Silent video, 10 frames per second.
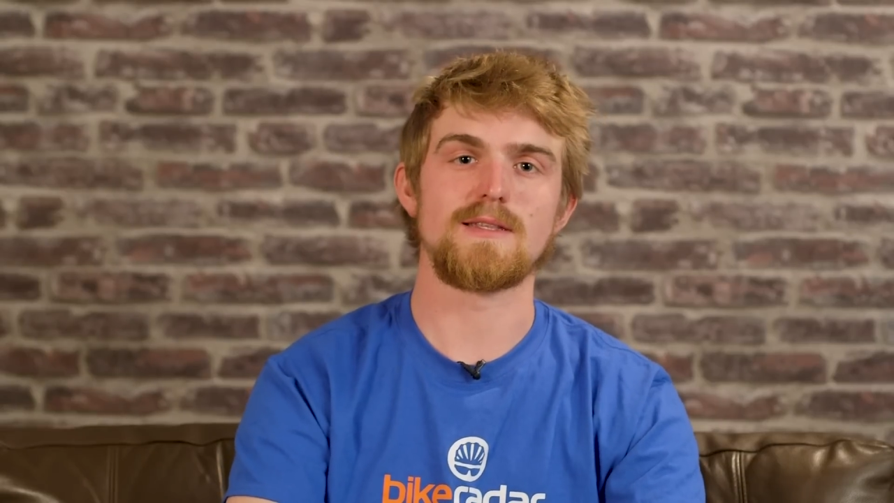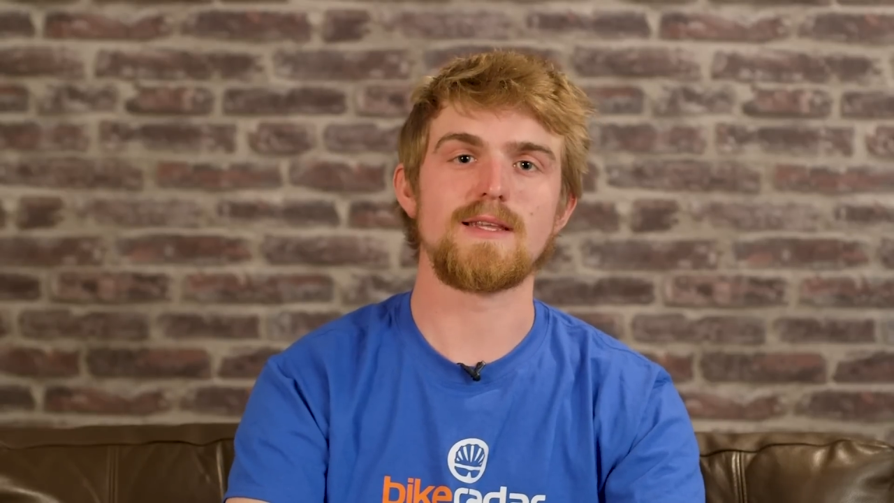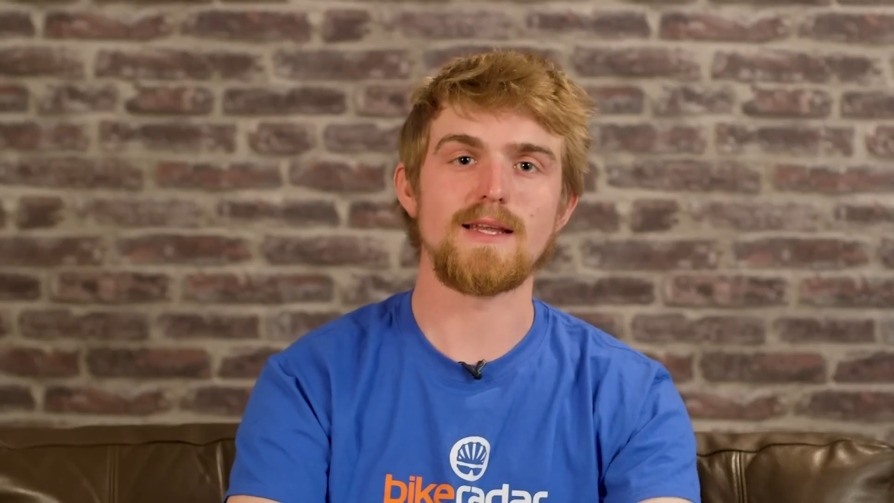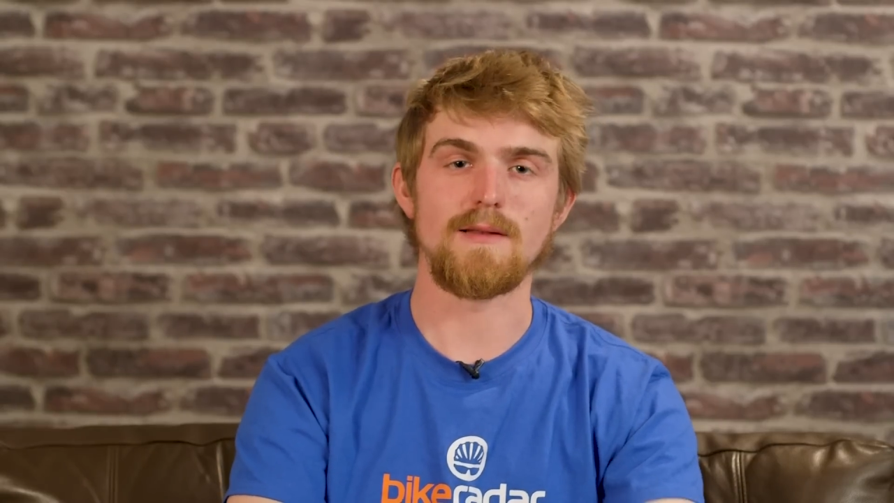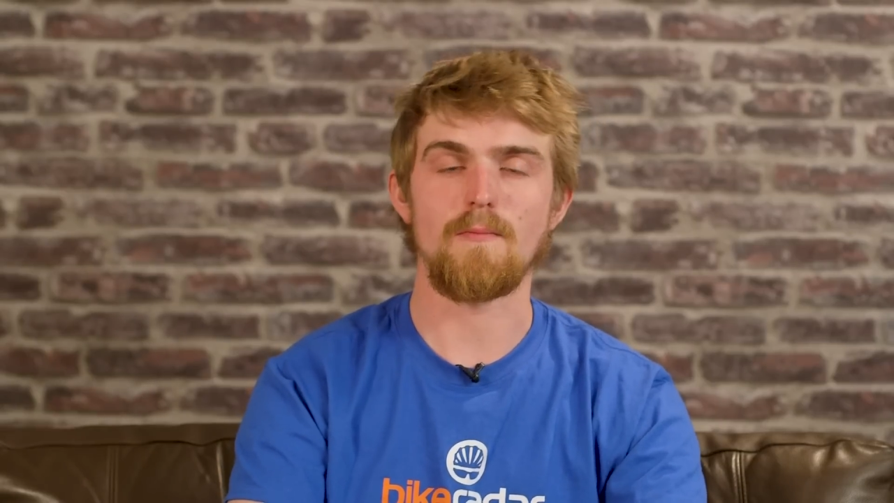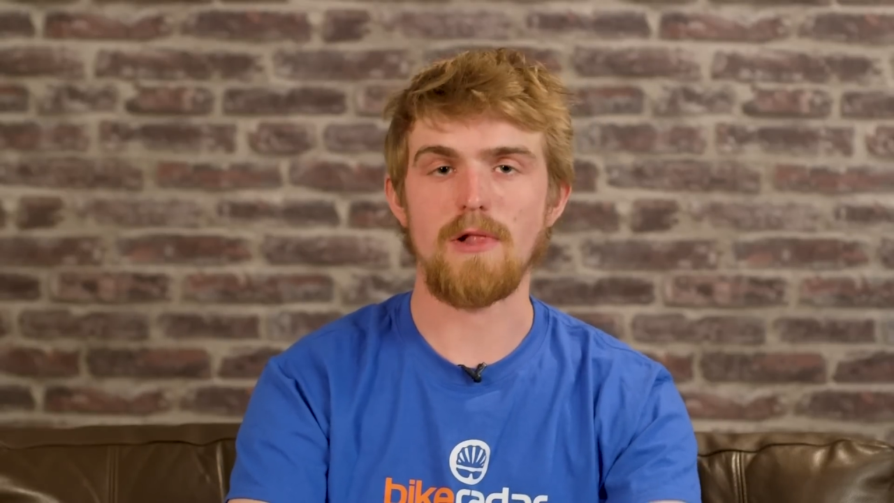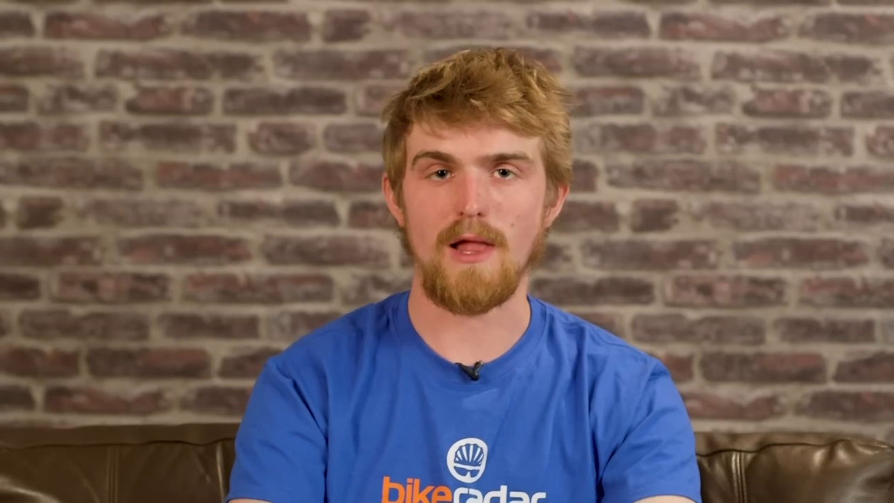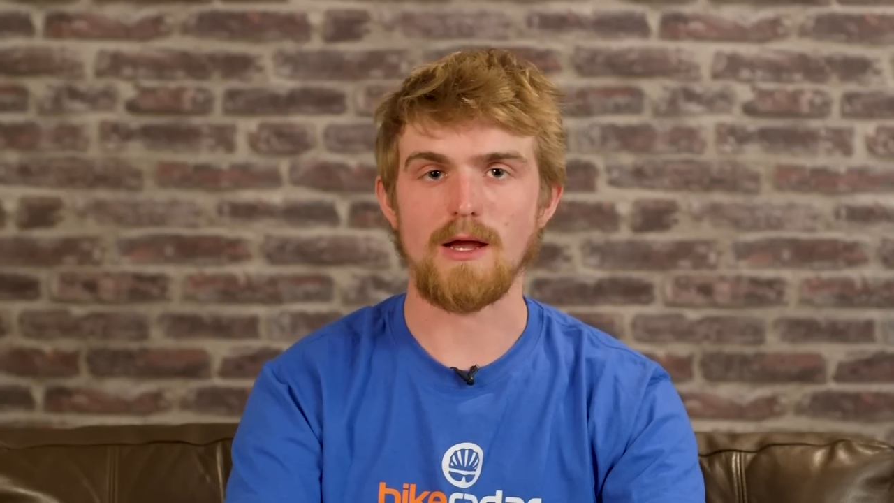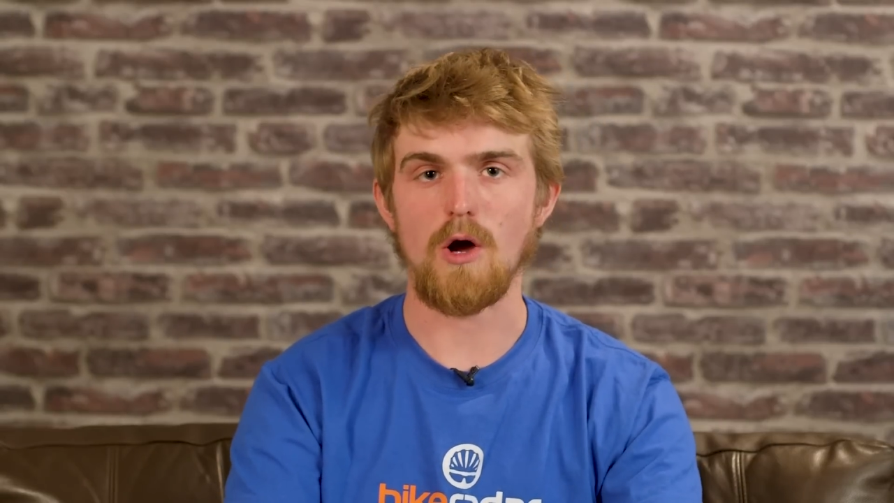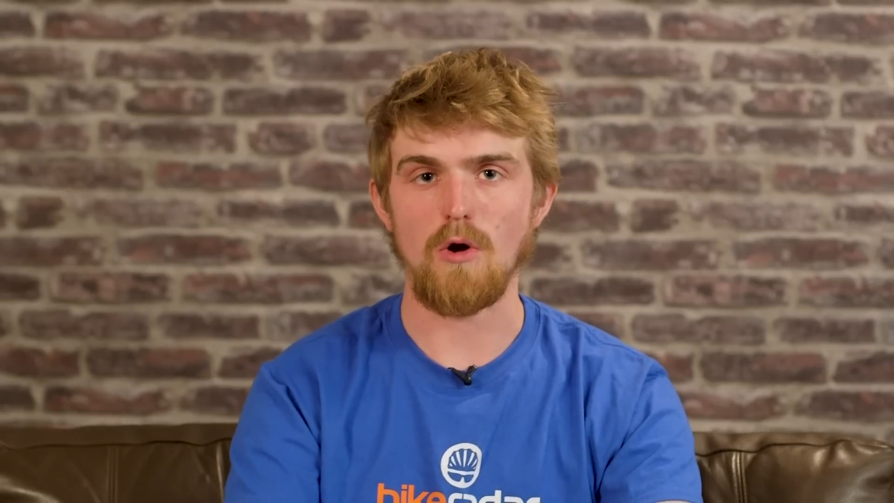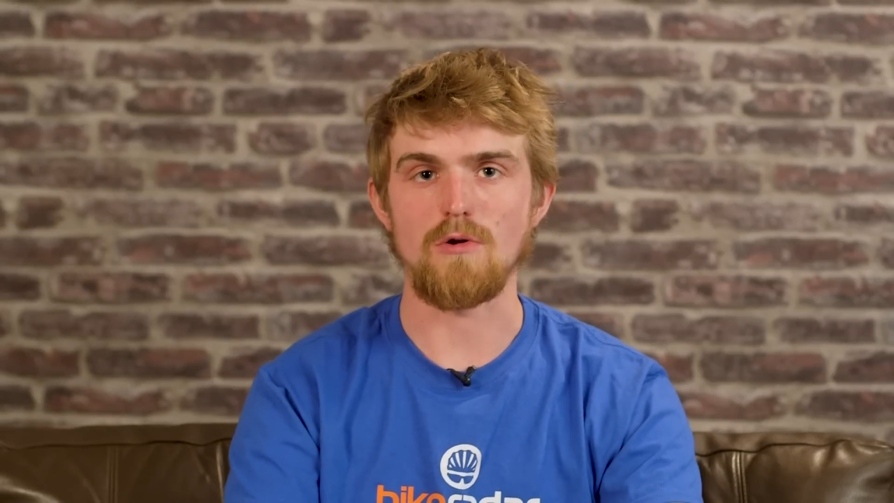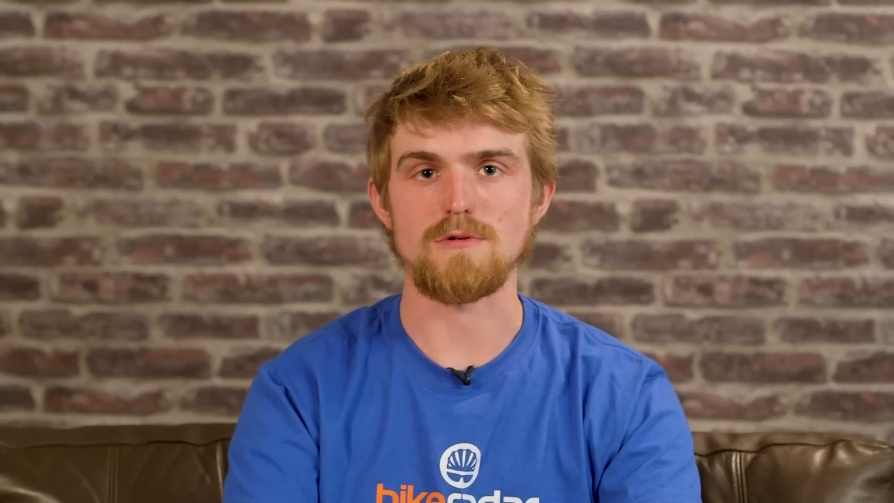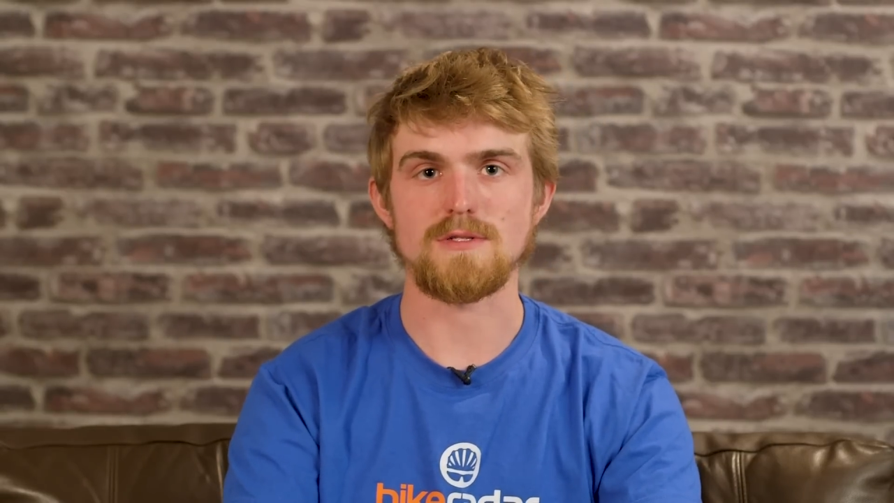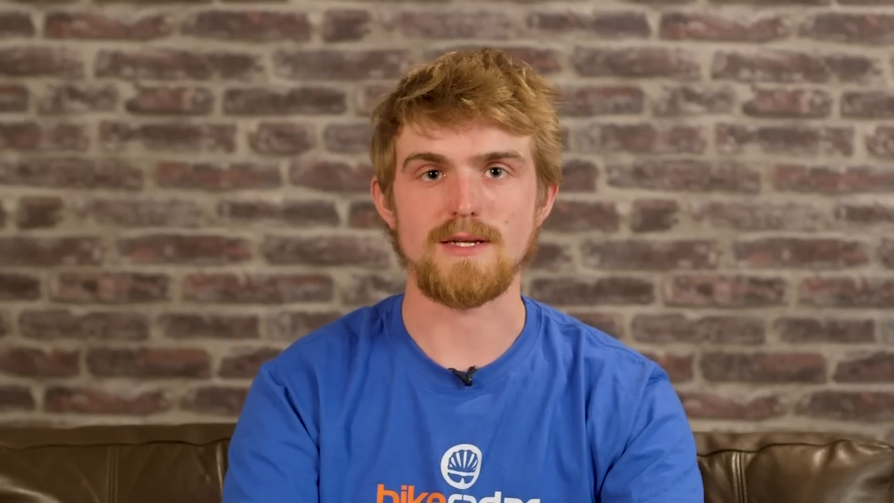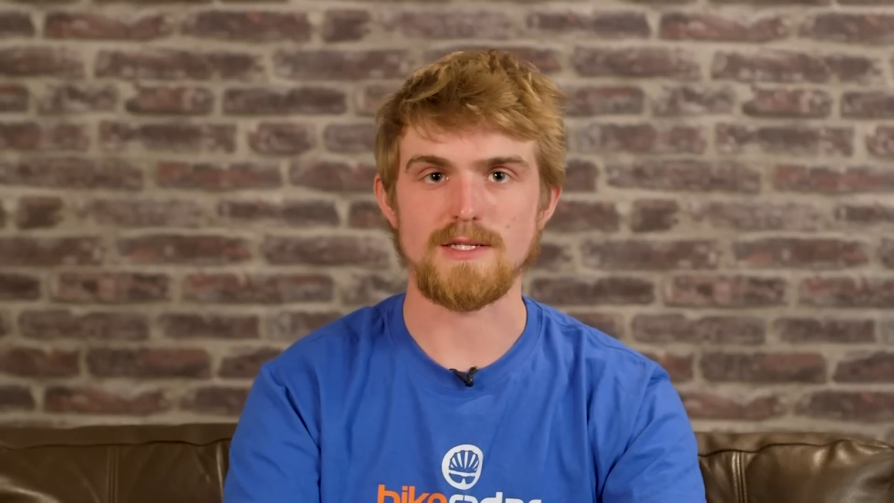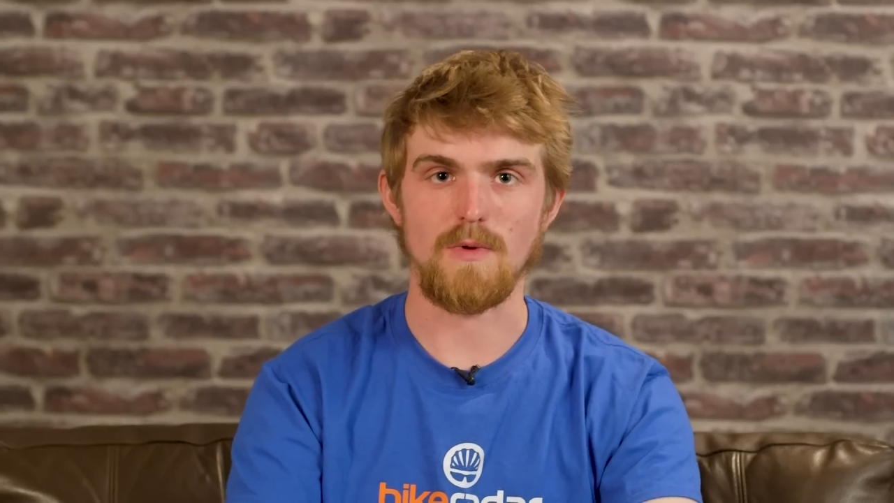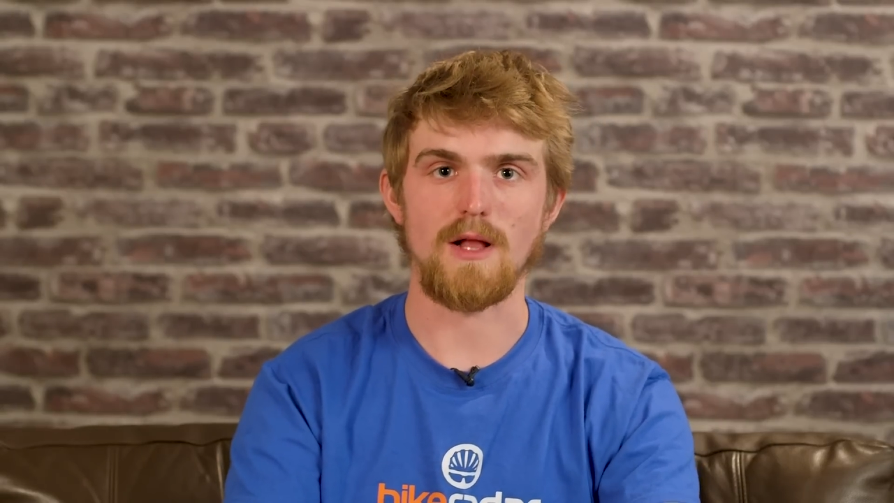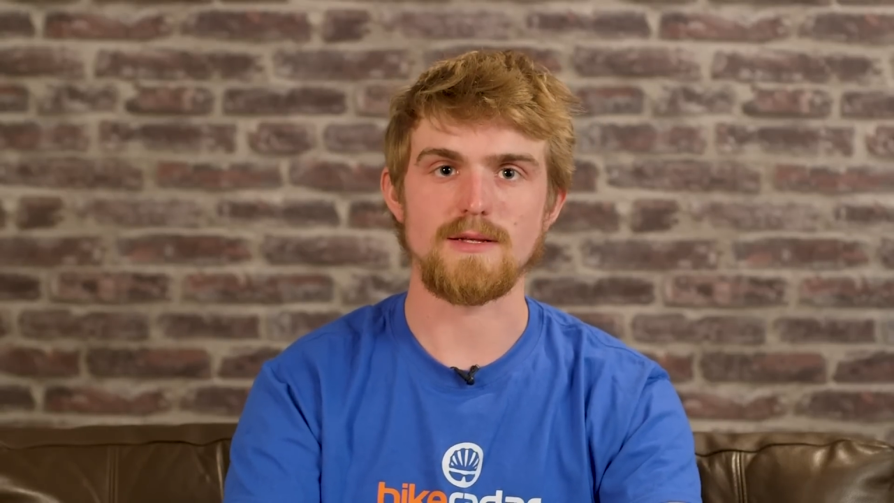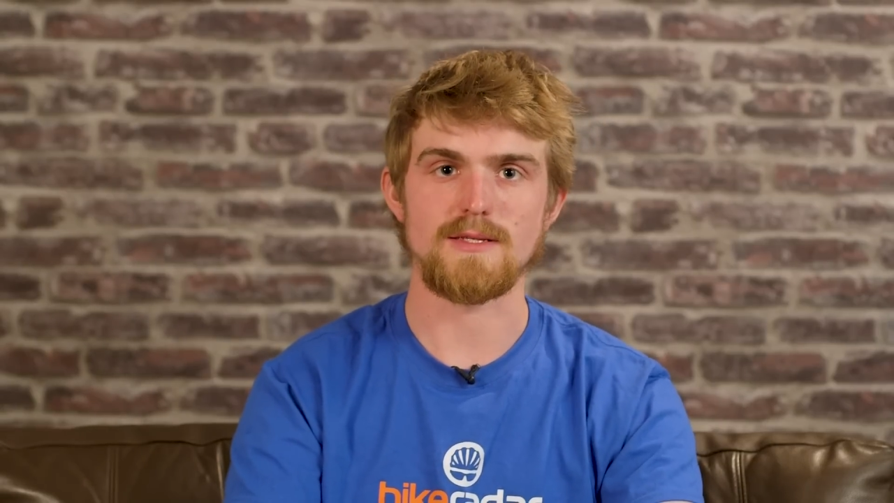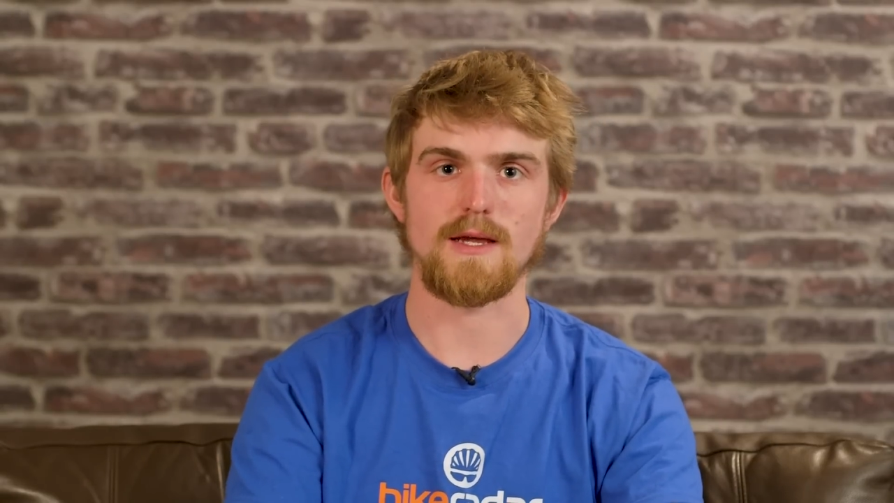didn't plug holes as
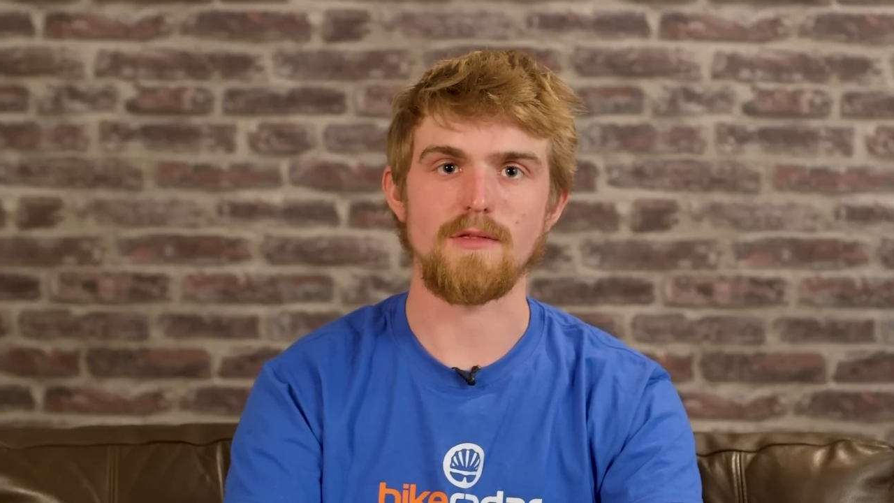well as the